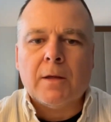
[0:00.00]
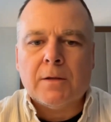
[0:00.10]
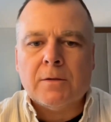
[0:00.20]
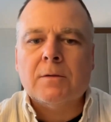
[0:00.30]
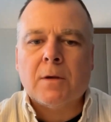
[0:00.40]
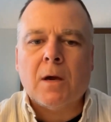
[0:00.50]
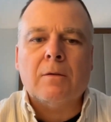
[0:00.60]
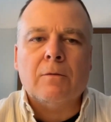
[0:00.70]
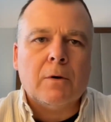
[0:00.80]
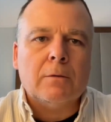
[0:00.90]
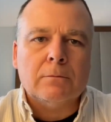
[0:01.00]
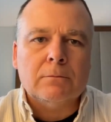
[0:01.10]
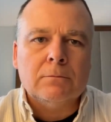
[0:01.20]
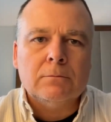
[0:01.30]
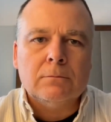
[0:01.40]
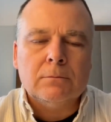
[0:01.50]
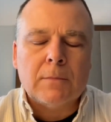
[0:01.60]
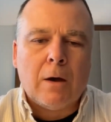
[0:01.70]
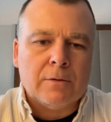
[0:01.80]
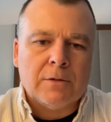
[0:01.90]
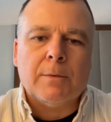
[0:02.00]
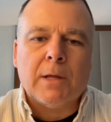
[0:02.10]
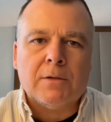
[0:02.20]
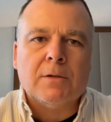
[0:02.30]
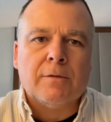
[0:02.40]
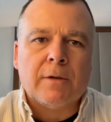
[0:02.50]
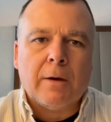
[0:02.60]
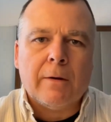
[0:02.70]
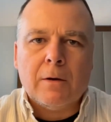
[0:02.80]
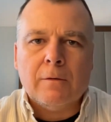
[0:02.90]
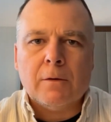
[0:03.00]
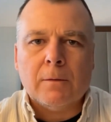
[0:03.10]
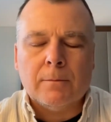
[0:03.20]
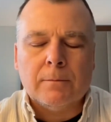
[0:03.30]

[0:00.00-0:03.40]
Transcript: That's kind of how some of that stuff carried over.